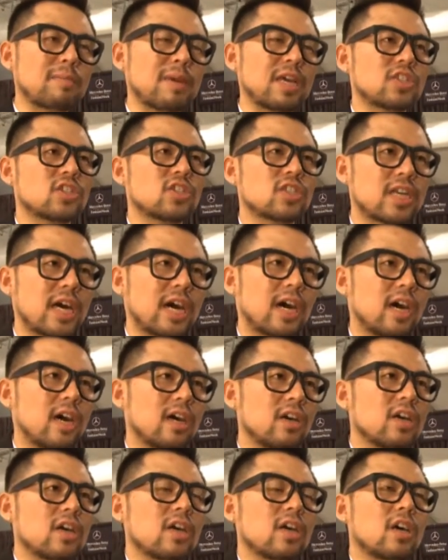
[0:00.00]

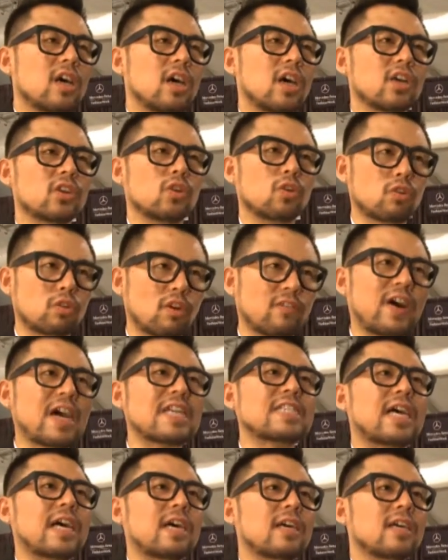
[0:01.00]
LSA came here trying
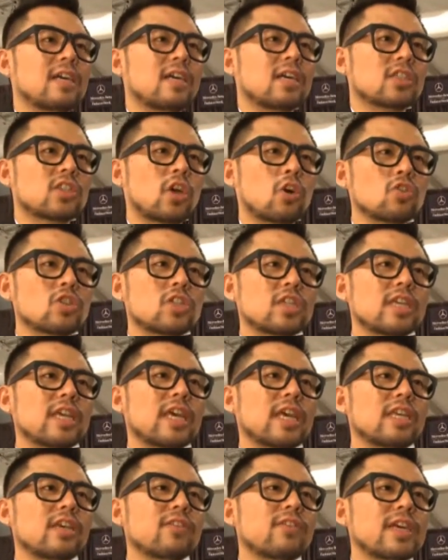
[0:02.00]
to enter the market in
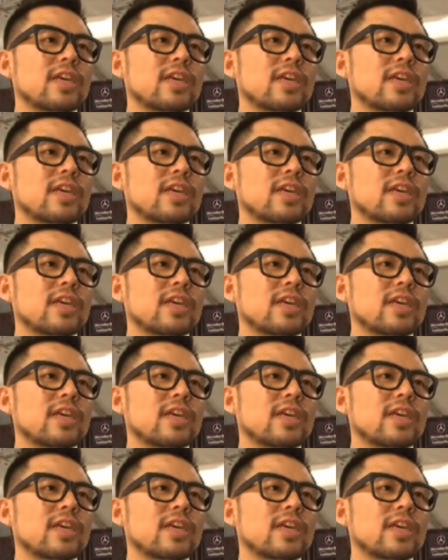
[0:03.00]
North